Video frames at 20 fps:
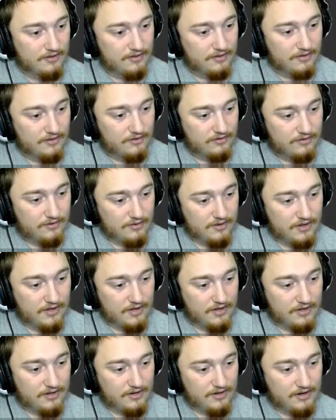Let's go
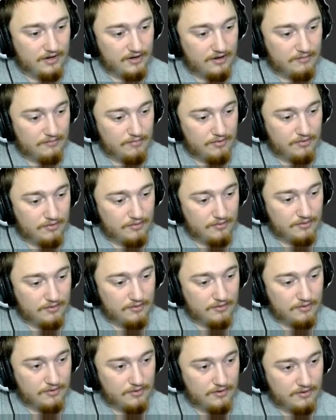ahead and
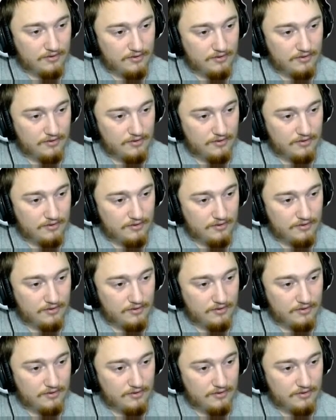pour